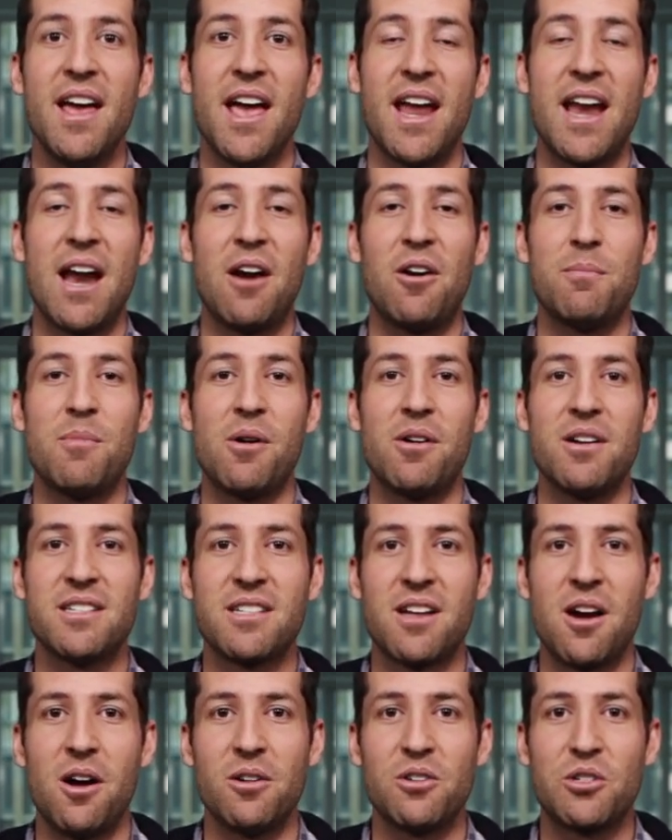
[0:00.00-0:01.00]
And Aaron
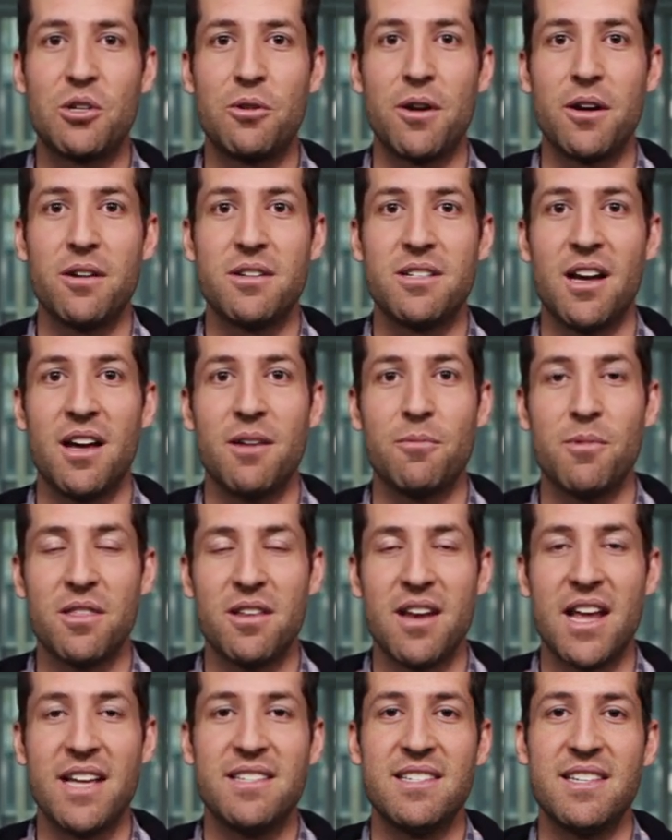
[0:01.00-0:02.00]
Murray's college career done with
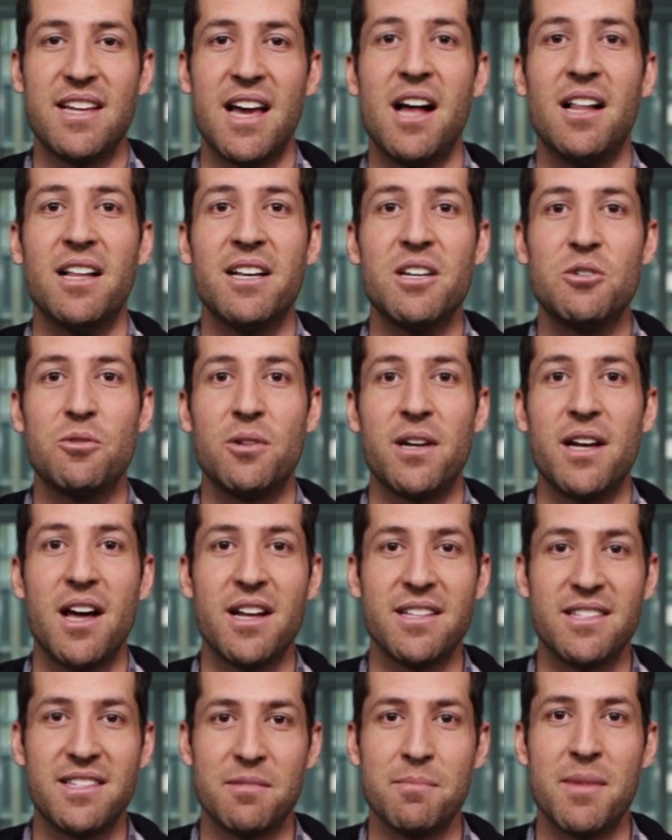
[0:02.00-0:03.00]
an ACL injury.
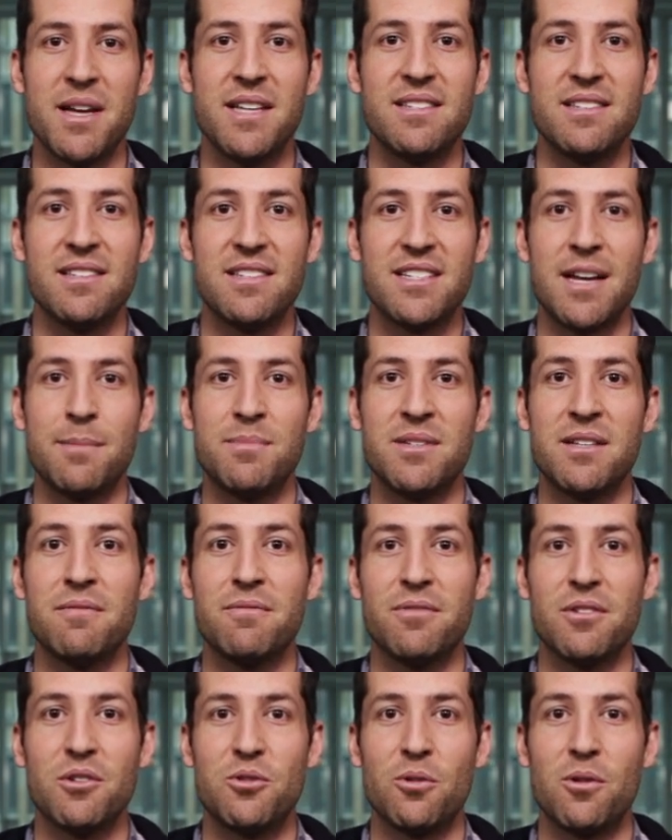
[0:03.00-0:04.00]
Hudson Mason steps in
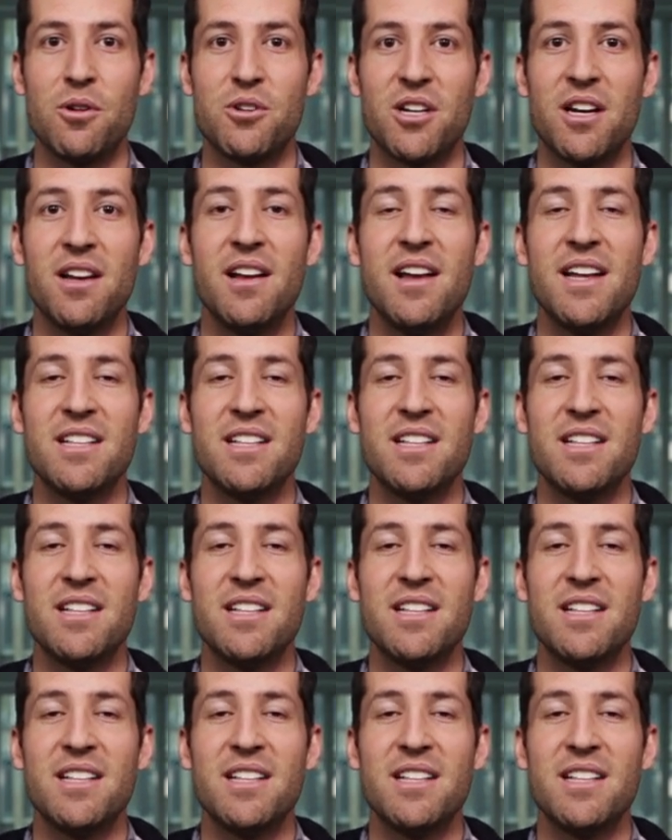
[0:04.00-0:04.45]
for Georgia.